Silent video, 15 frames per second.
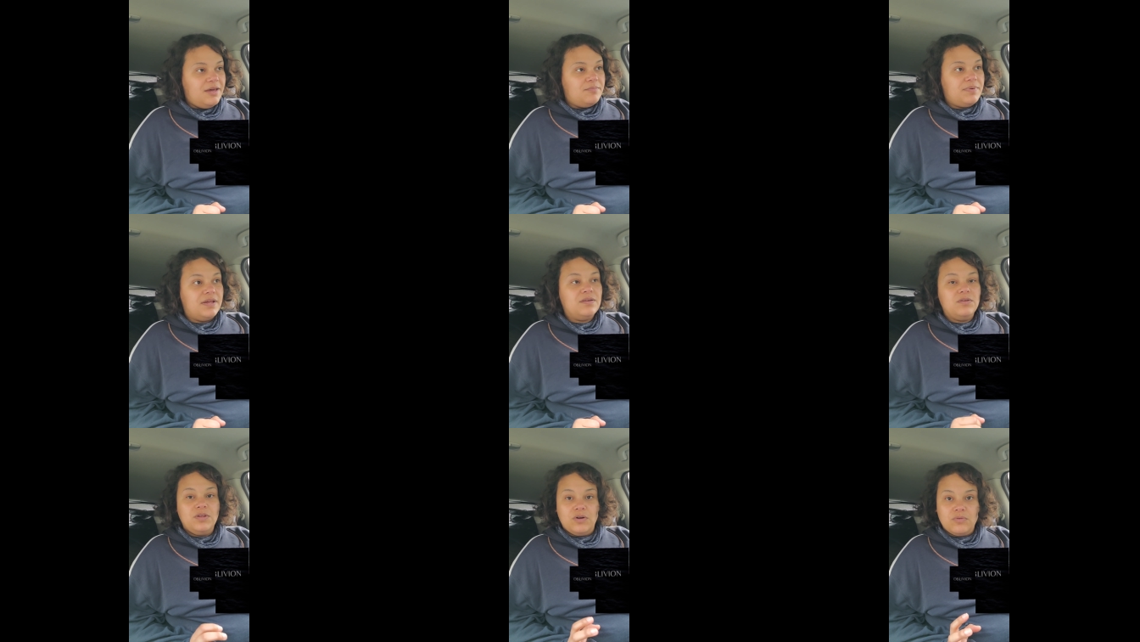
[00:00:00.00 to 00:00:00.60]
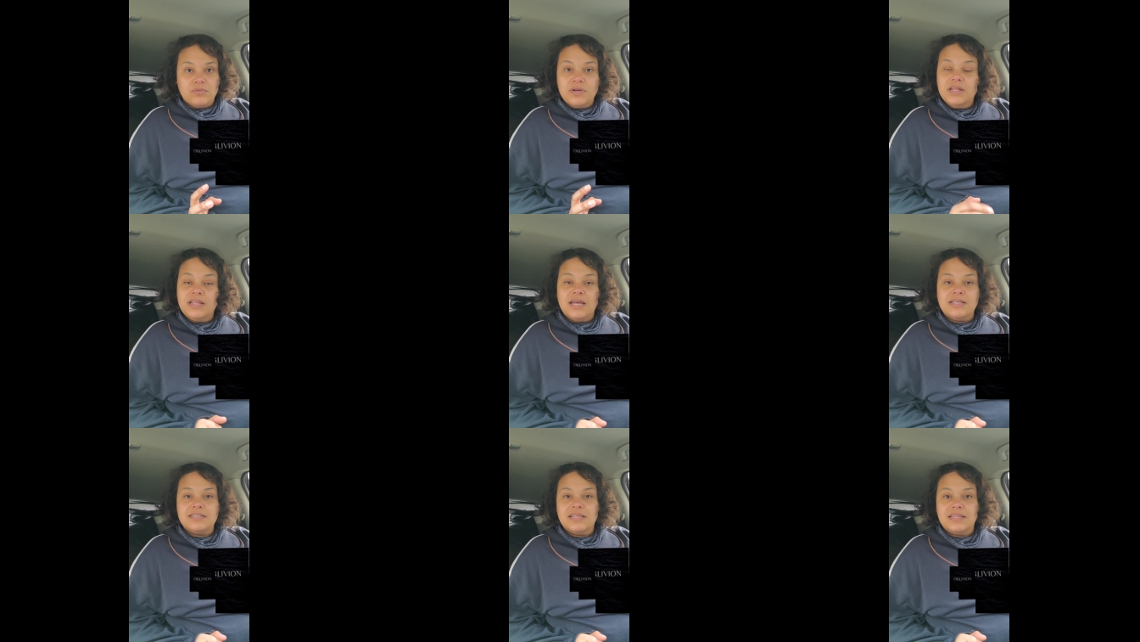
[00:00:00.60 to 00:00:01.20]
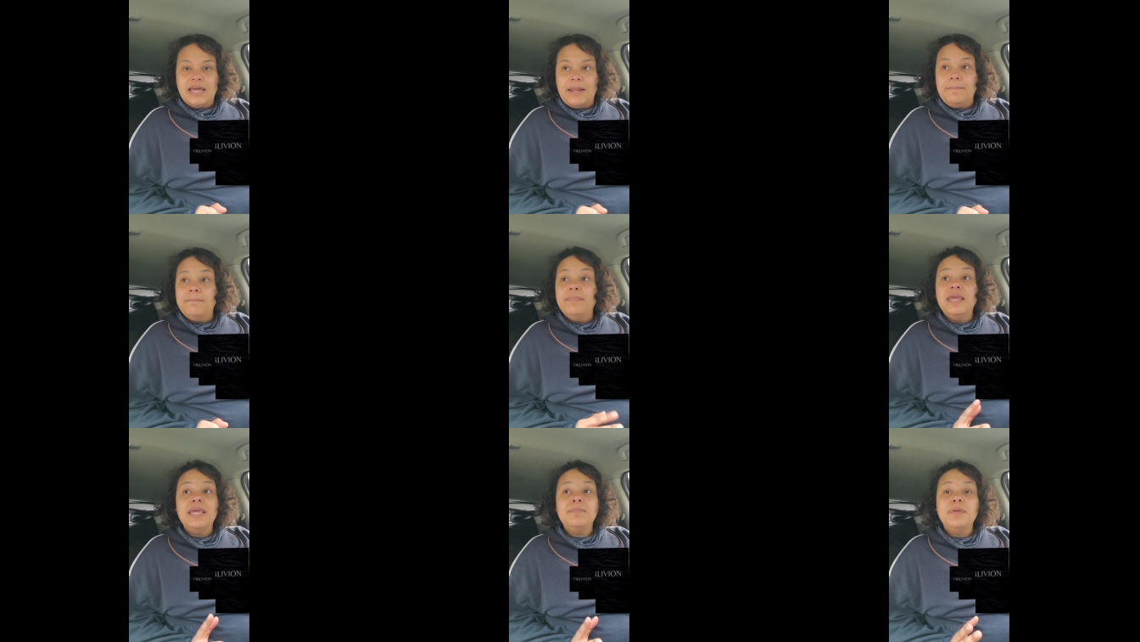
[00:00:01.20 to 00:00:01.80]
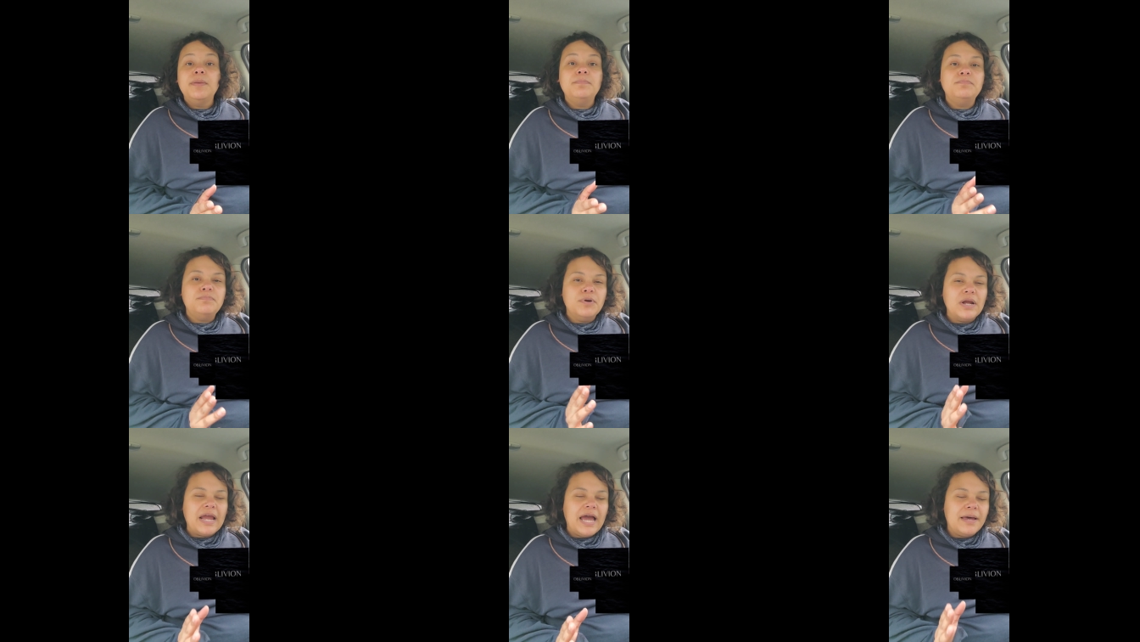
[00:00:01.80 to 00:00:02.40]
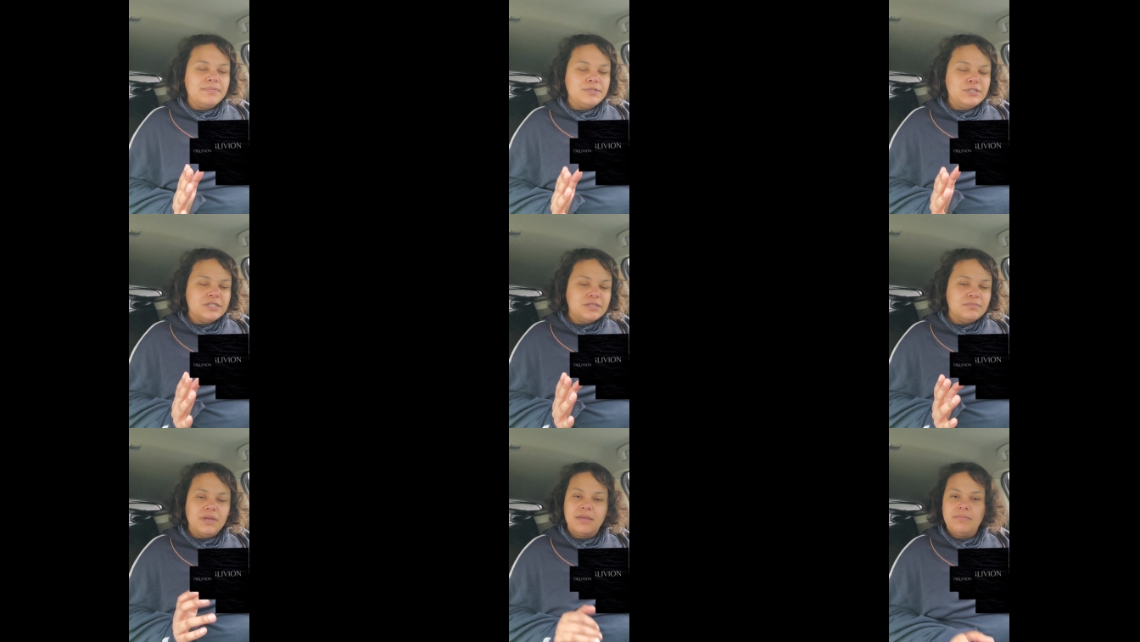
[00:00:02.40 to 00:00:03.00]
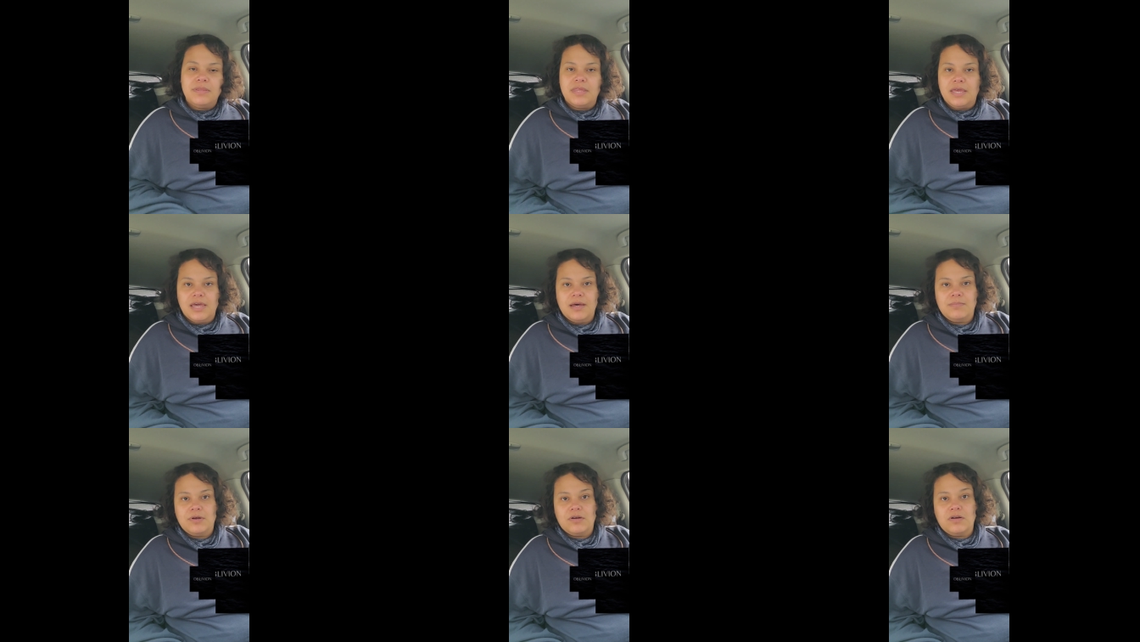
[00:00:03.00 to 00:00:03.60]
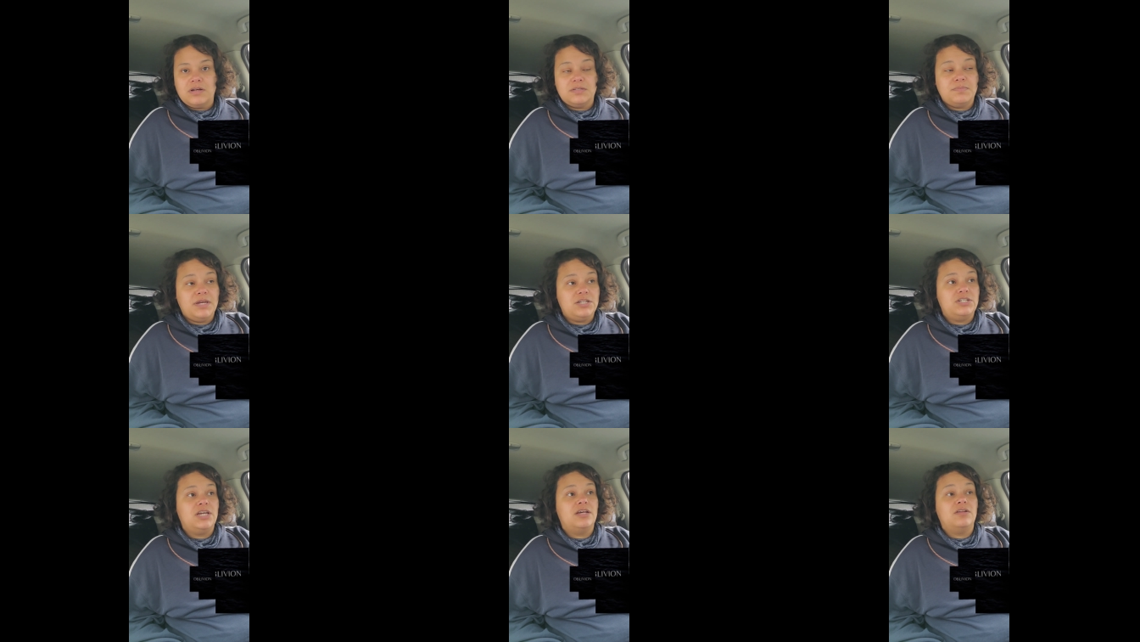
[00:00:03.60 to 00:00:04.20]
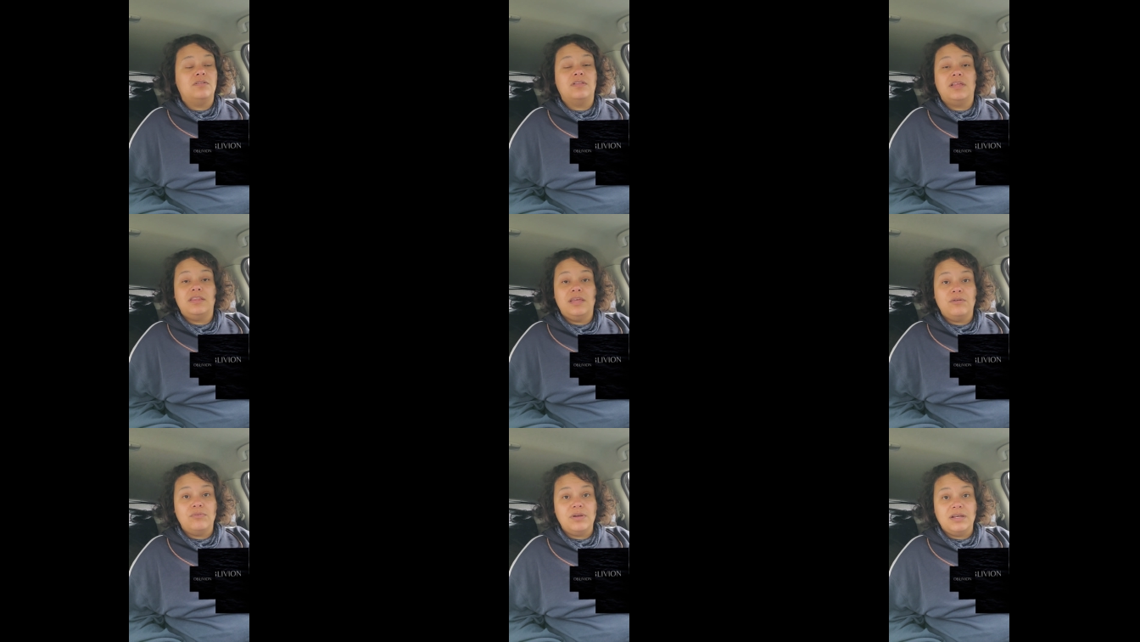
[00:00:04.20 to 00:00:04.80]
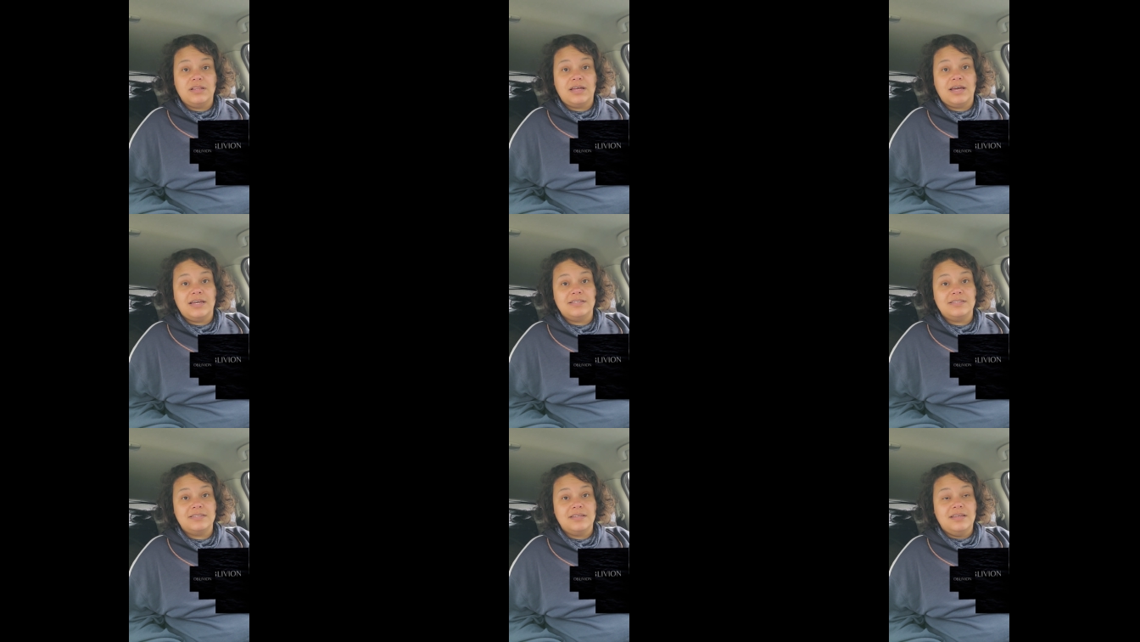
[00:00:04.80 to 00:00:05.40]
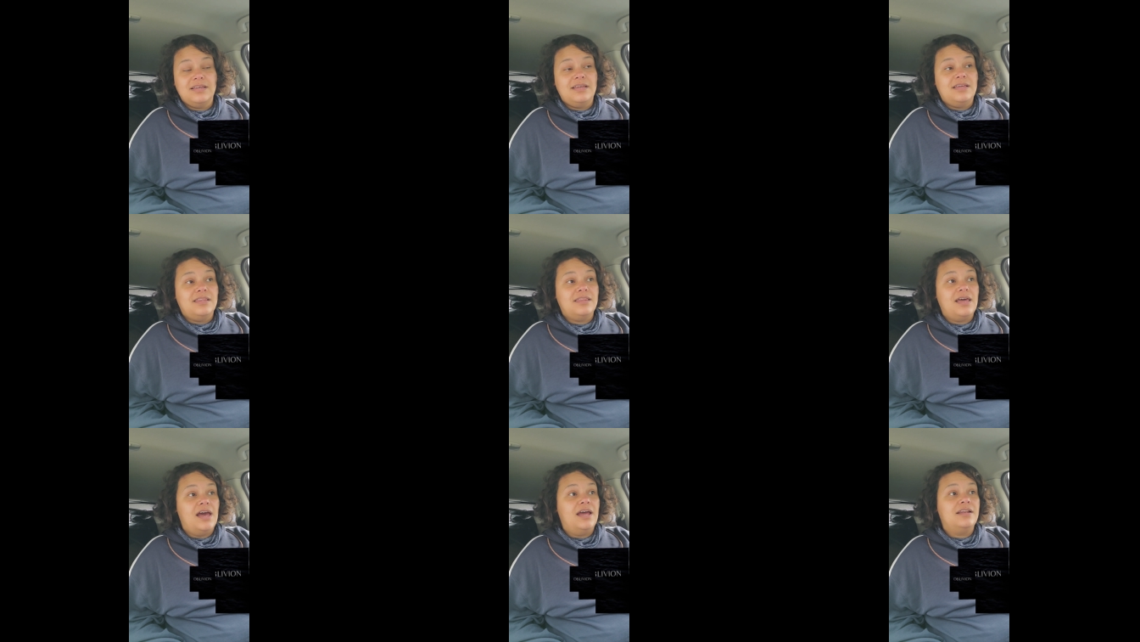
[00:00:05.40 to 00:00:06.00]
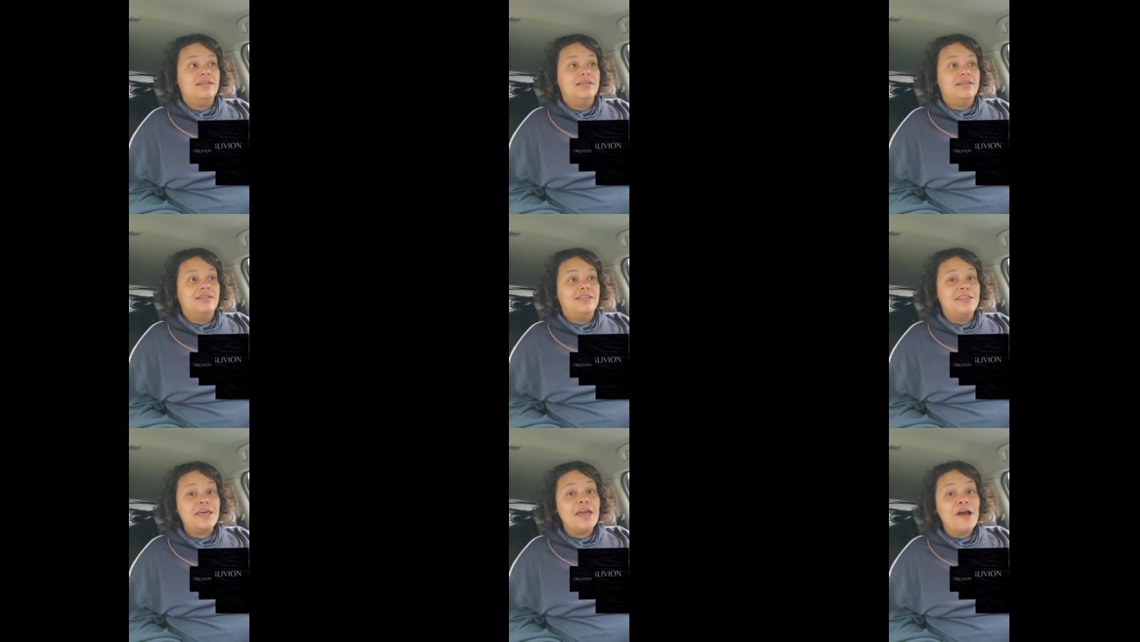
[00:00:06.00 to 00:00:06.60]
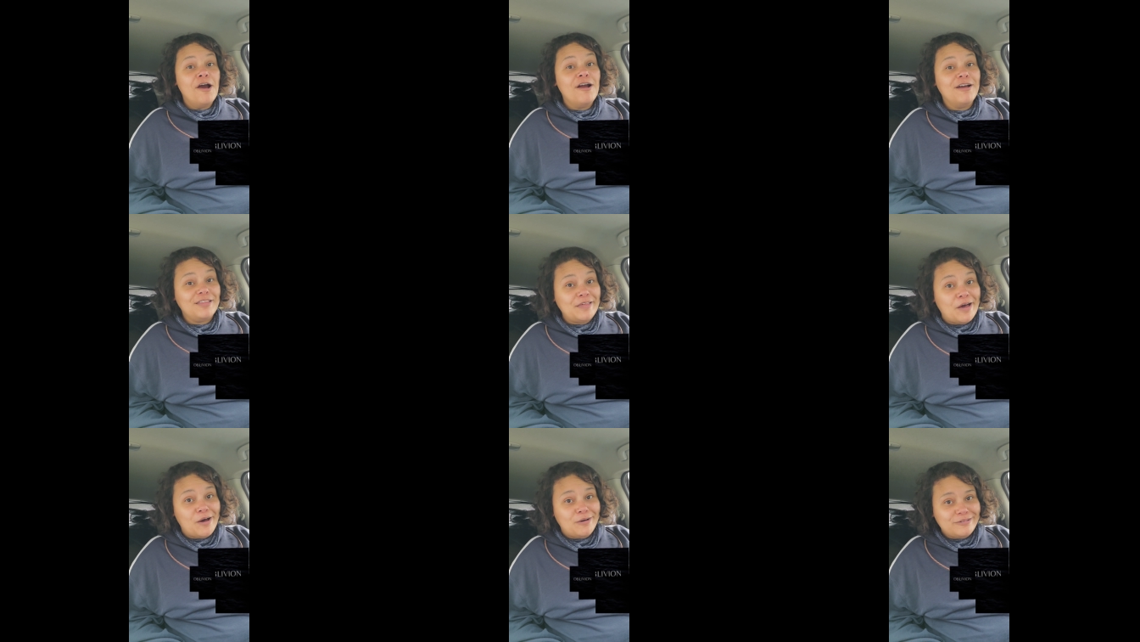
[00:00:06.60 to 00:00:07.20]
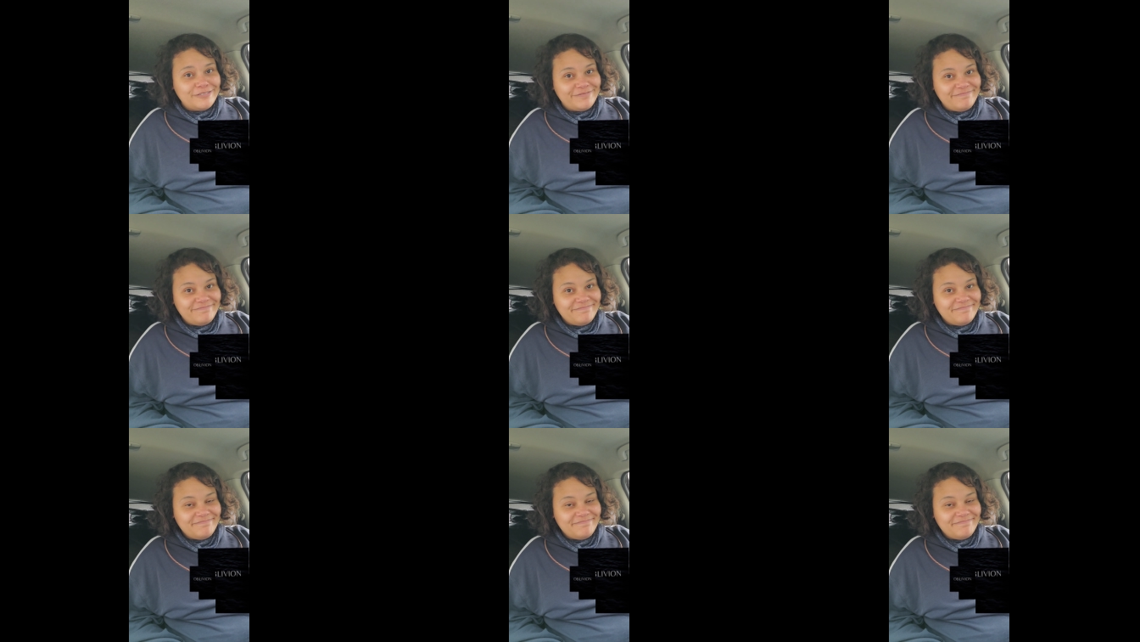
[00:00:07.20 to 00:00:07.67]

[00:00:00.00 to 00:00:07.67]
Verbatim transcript: But, you know, realizing that maybe, perhaps just maybe, they come across my channel and they realize that they are alone.